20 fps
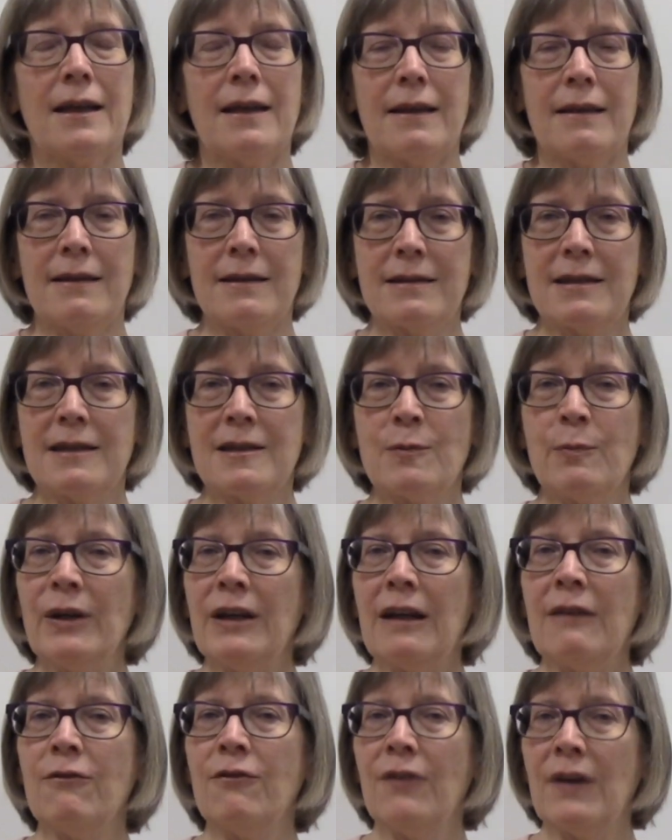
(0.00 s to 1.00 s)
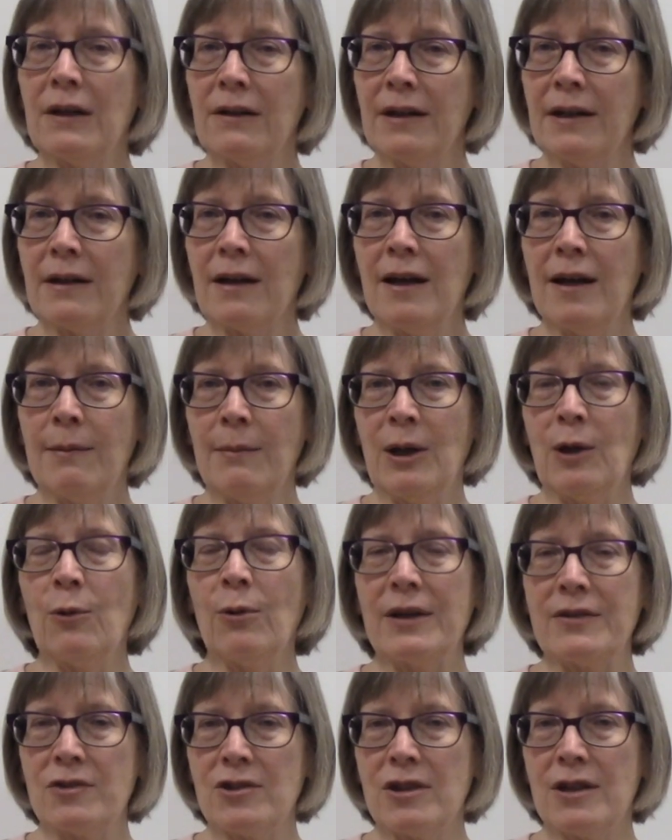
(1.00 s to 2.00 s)
This has been a very common
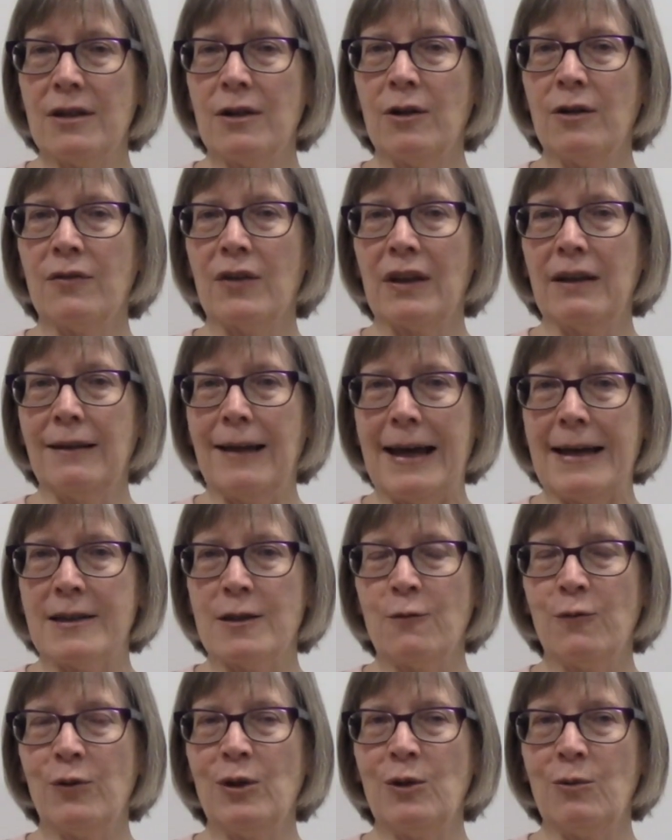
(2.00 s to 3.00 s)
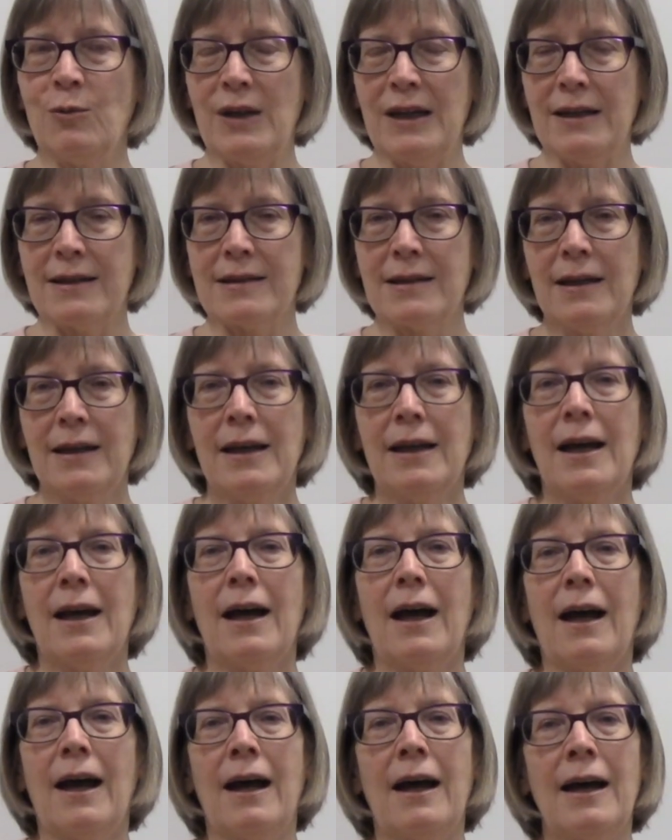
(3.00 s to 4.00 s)
question over the last few weeks.
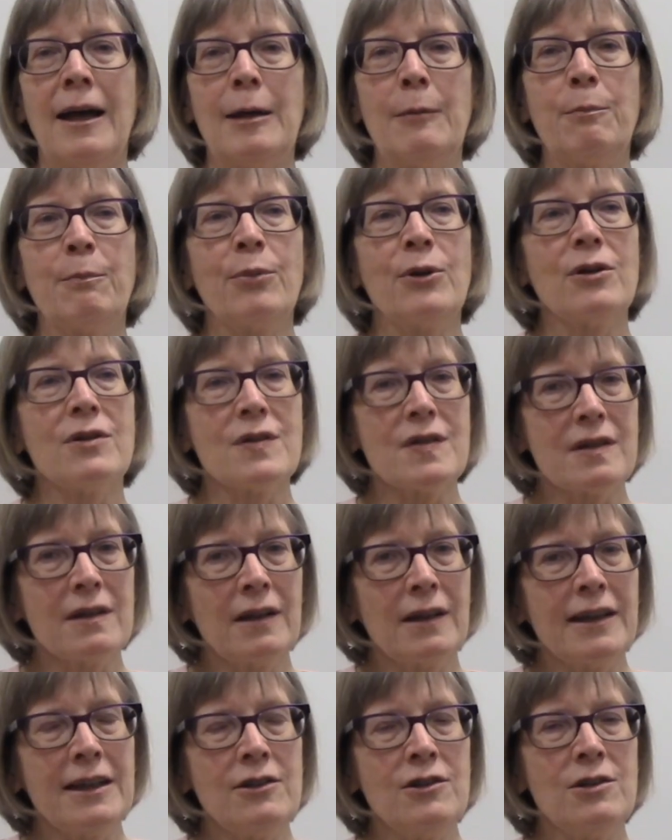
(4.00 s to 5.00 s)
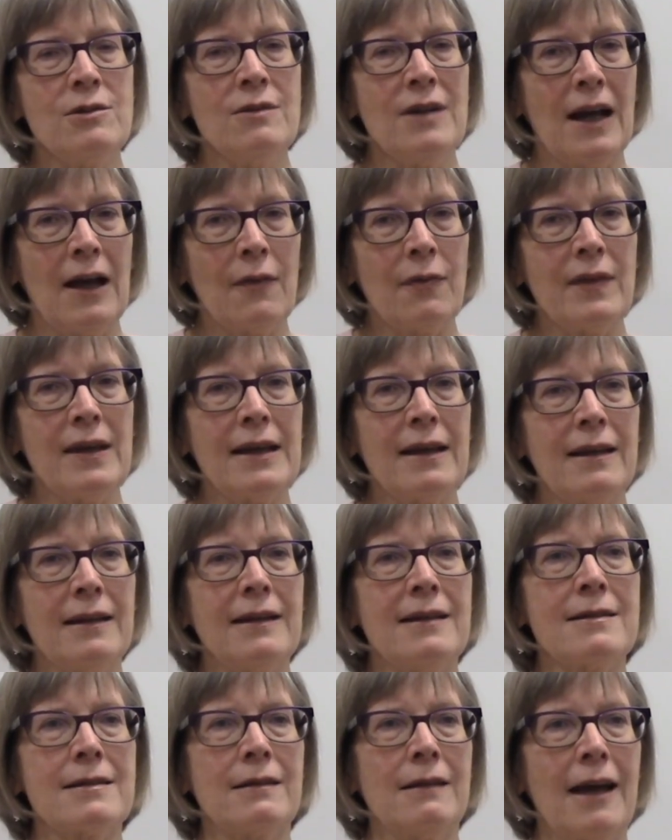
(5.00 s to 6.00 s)
I personally do not think it
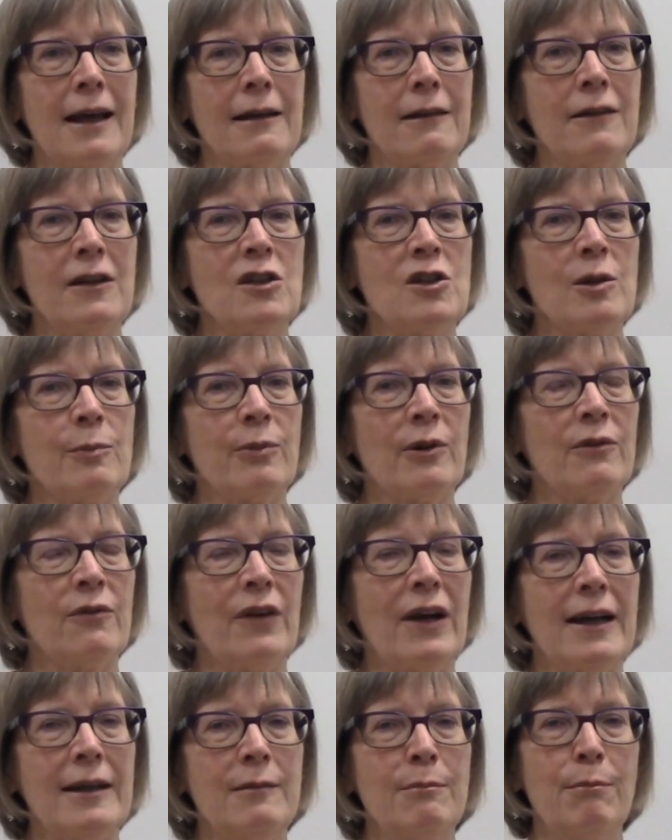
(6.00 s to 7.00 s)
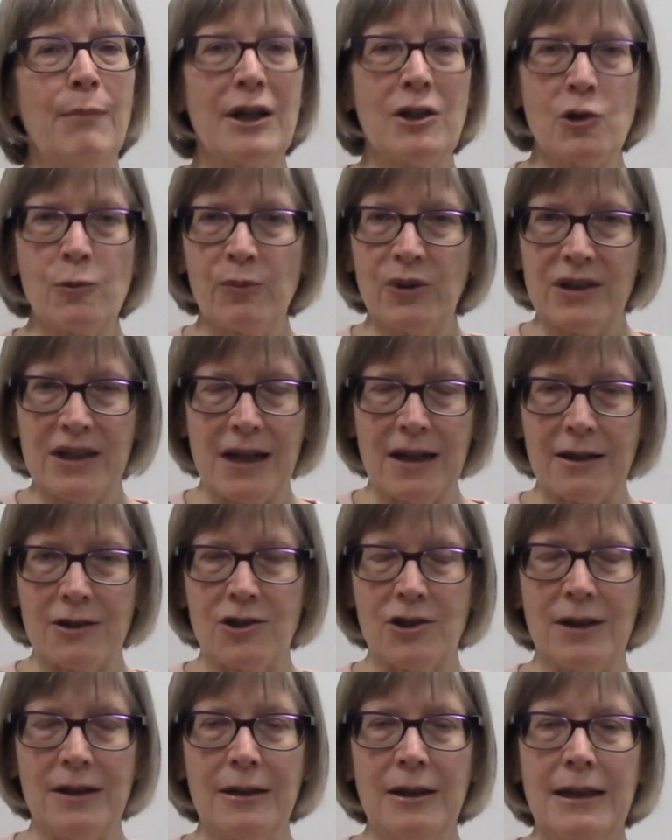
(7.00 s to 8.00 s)
is likely to provide much
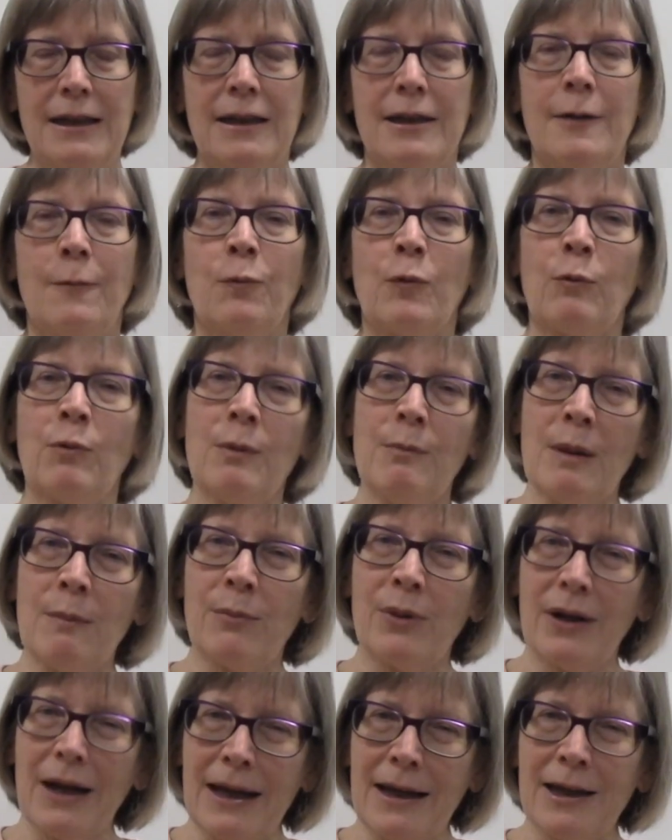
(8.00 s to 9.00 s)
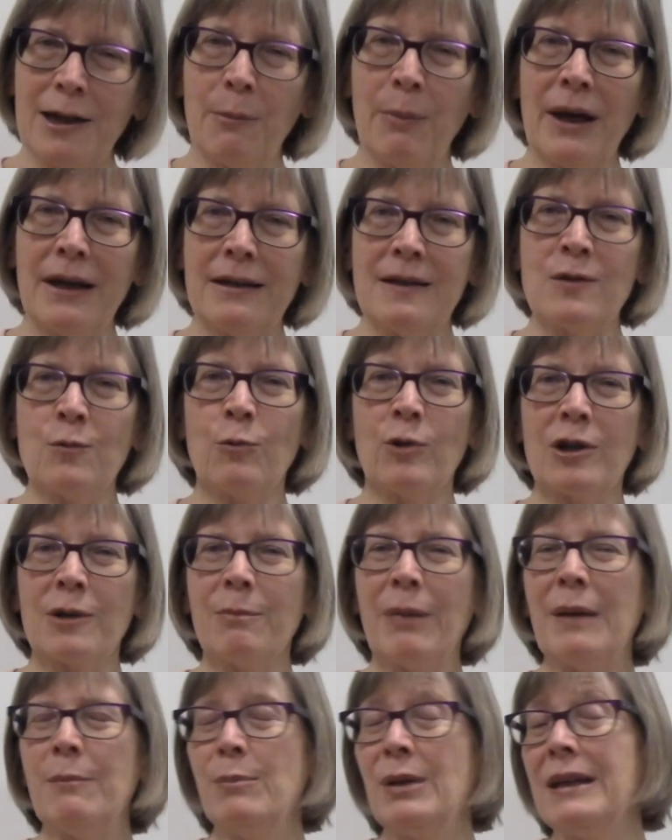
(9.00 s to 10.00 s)
protection. Remember, antibodies work
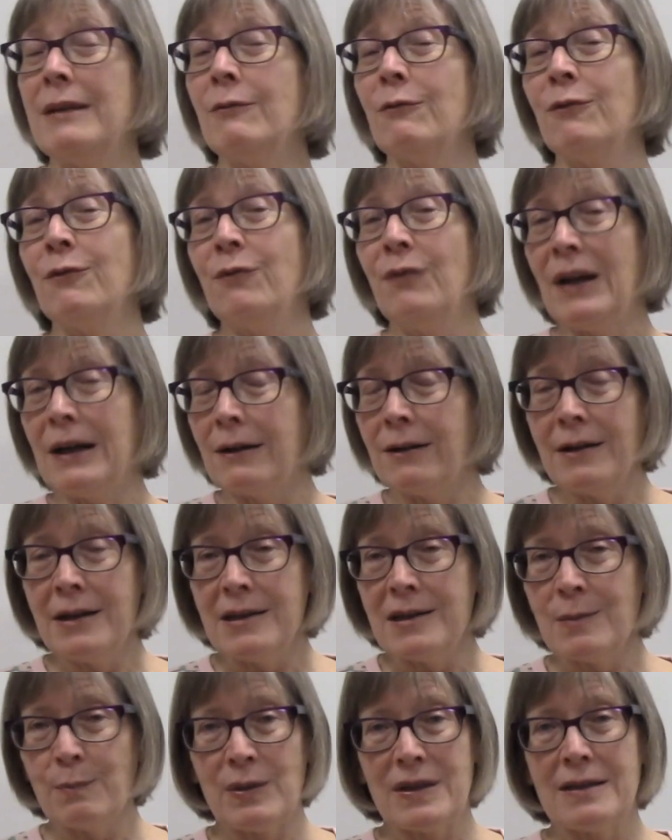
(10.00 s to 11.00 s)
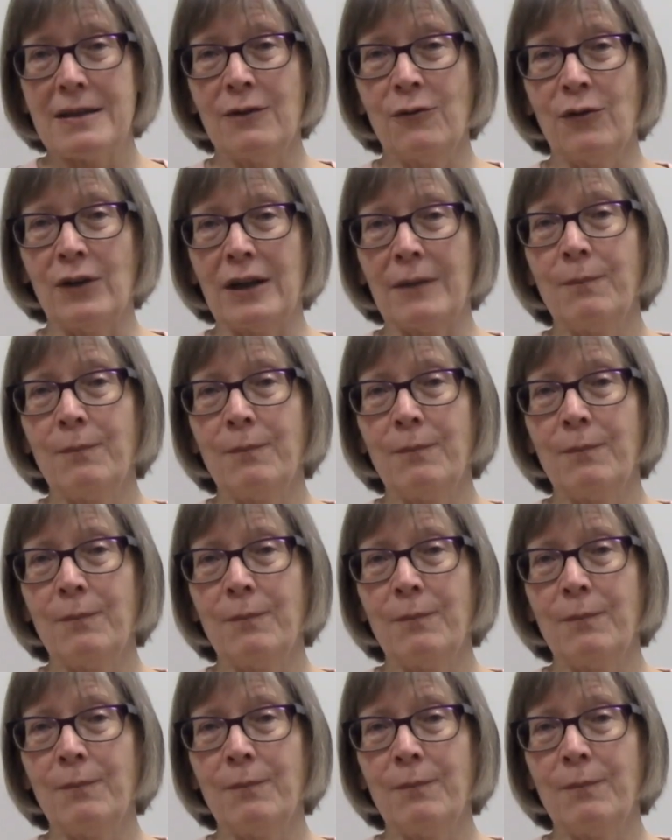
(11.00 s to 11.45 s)
by being very specific.